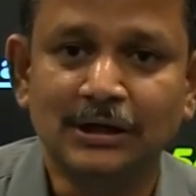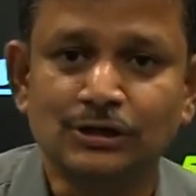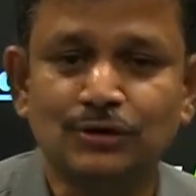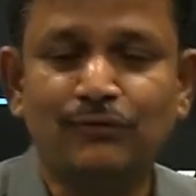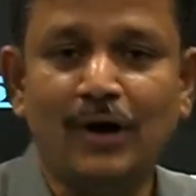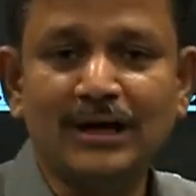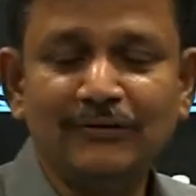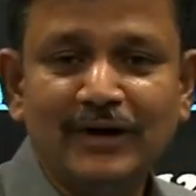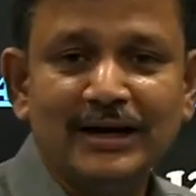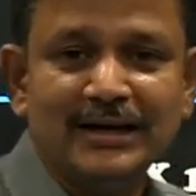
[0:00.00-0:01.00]
So,
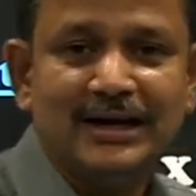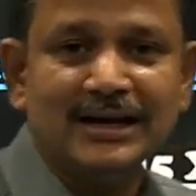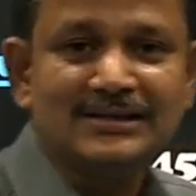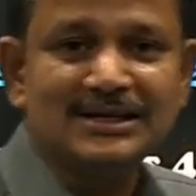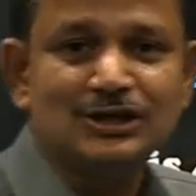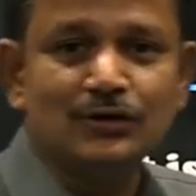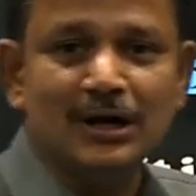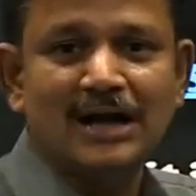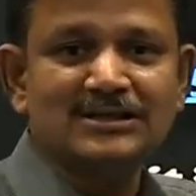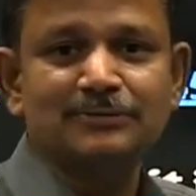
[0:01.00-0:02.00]
45 days and 12
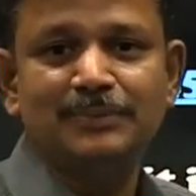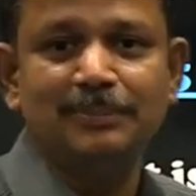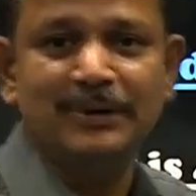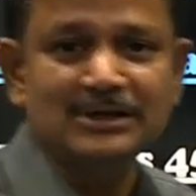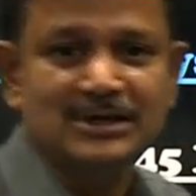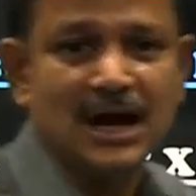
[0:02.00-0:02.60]
hours of preparation,